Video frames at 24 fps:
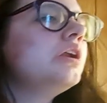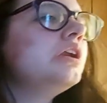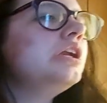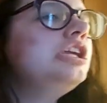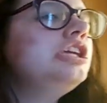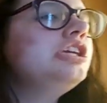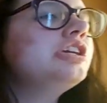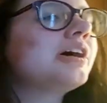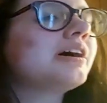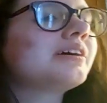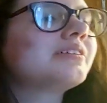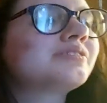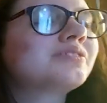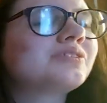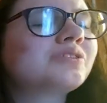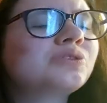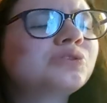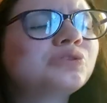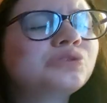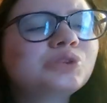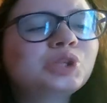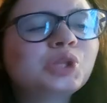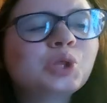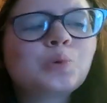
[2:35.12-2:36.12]
just
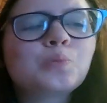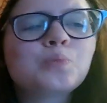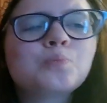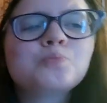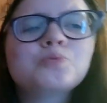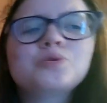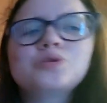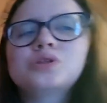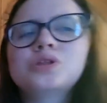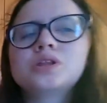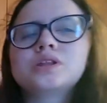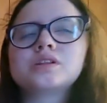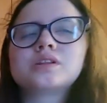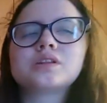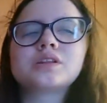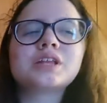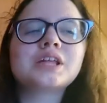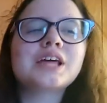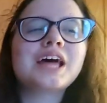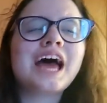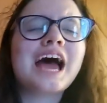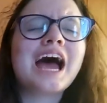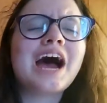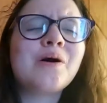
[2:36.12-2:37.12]

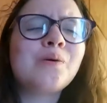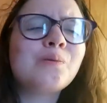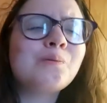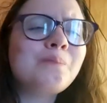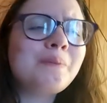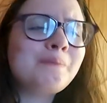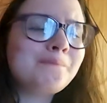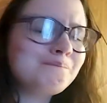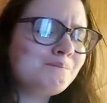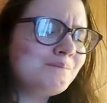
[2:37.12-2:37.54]
how